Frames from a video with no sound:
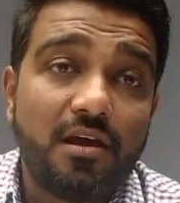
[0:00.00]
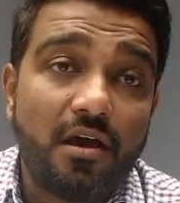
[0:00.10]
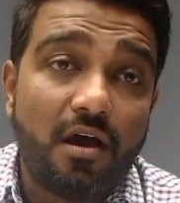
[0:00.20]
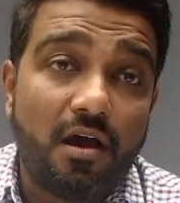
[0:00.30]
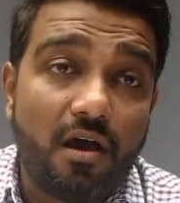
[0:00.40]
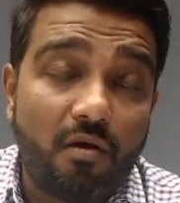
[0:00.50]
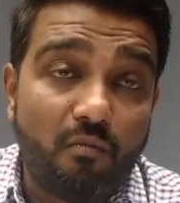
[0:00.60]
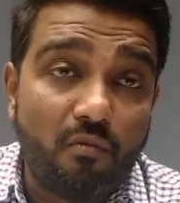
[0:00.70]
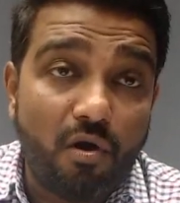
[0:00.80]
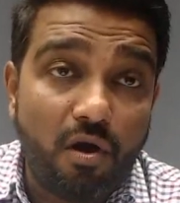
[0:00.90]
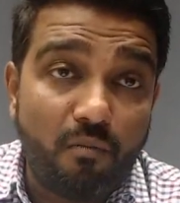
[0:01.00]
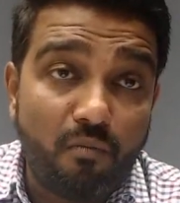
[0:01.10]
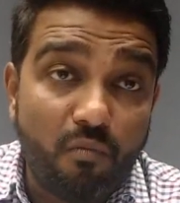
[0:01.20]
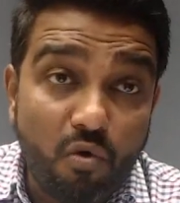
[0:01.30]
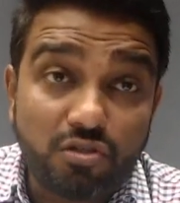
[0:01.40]

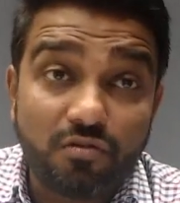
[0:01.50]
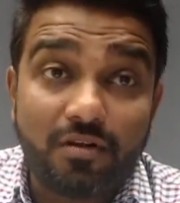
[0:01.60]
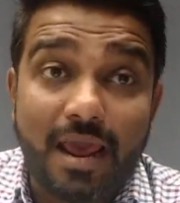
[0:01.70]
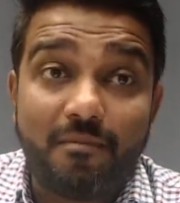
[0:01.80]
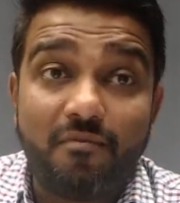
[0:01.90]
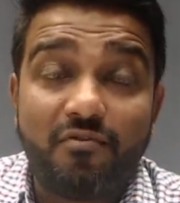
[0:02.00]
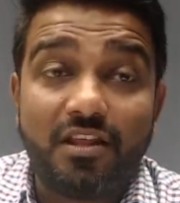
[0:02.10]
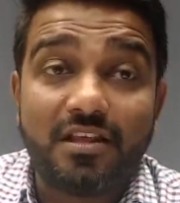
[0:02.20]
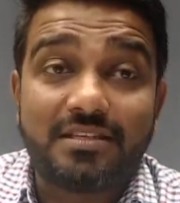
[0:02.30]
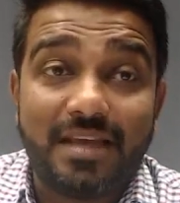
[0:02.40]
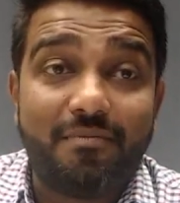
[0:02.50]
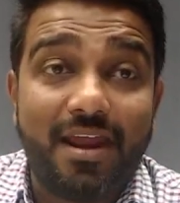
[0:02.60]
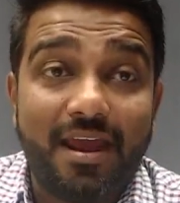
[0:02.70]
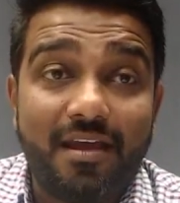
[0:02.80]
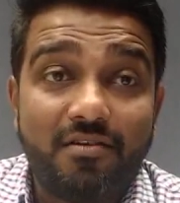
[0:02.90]
most of the time within the same
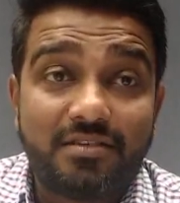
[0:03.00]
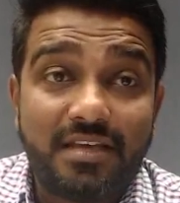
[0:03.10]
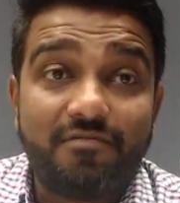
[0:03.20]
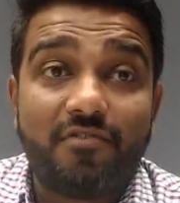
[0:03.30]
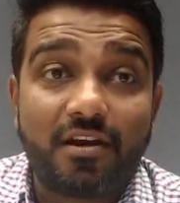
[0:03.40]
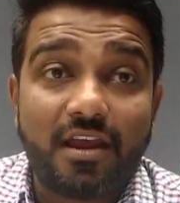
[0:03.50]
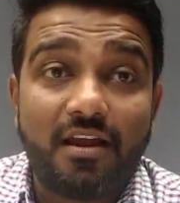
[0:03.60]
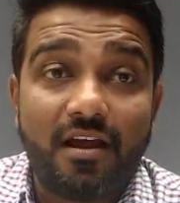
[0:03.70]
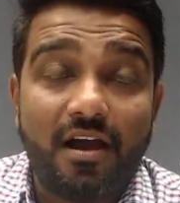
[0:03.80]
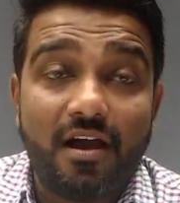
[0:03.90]
day same working